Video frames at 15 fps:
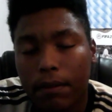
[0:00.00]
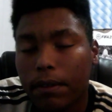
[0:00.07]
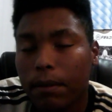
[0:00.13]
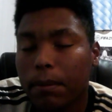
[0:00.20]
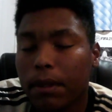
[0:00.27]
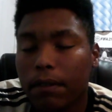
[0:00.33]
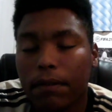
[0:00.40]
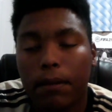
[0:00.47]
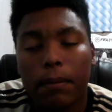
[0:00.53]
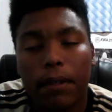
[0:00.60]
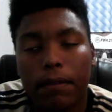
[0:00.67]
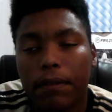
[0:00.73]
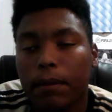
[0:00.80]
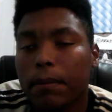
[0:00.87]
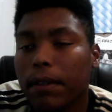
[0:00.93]
football,
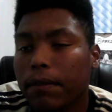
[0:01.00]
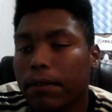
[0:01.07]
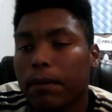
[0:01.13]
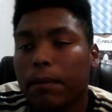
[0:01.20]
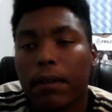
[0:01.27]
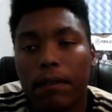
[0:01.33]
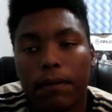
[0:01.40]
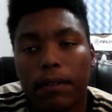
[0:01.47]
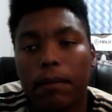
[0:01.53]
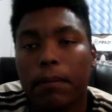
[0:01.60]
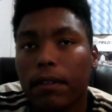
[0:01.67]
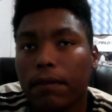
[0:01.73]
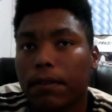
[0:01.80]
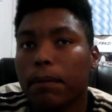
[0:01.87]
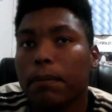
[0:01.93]
football, football, football,
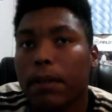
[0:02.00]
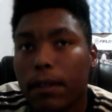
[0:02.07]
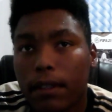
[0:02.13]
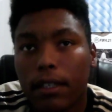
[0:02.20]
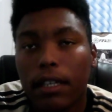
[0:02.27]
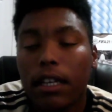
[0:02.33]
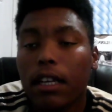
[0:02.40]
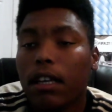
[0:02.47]
football, football.